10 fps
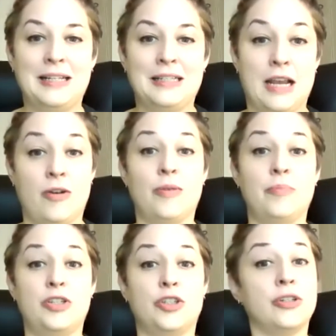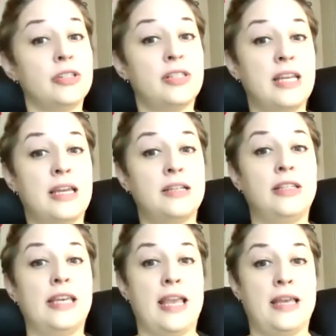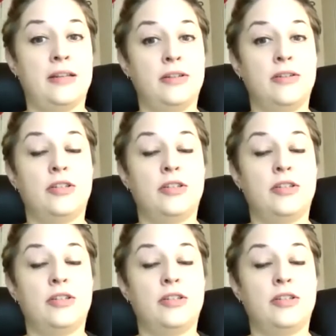Now, be sure to stay to the end